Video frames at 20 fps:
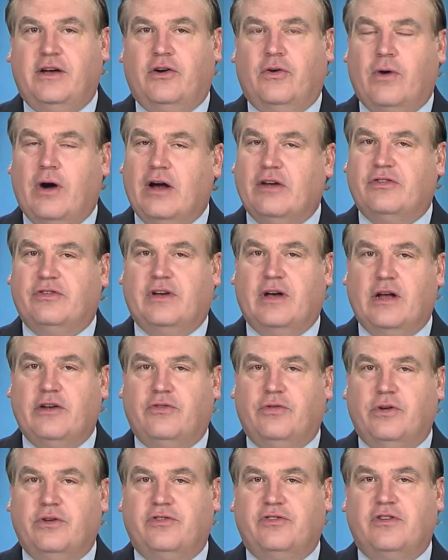cross
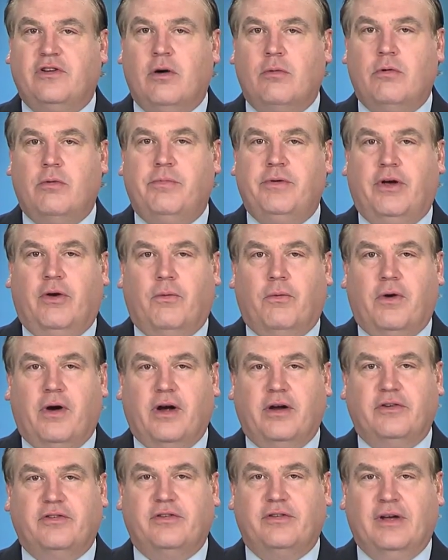country snowmobile
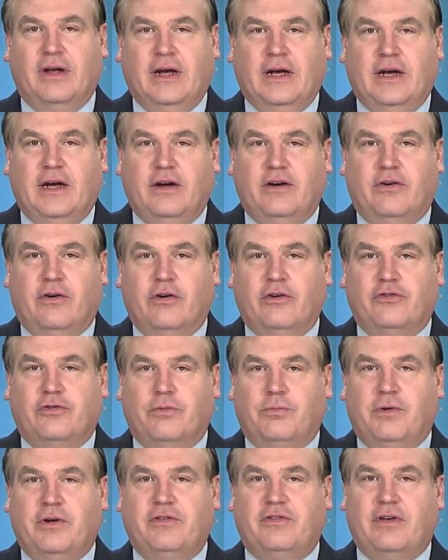race. Crews
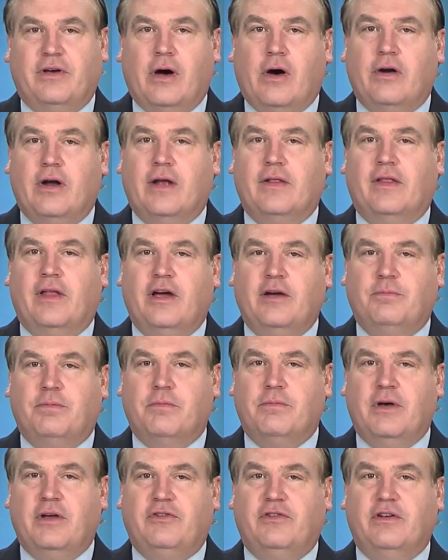are busy out on Lake
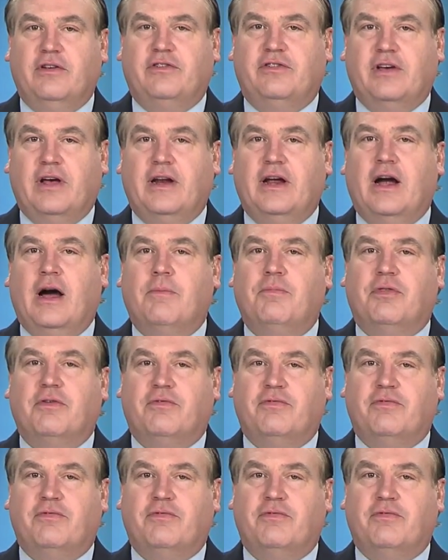Bemidji setting up the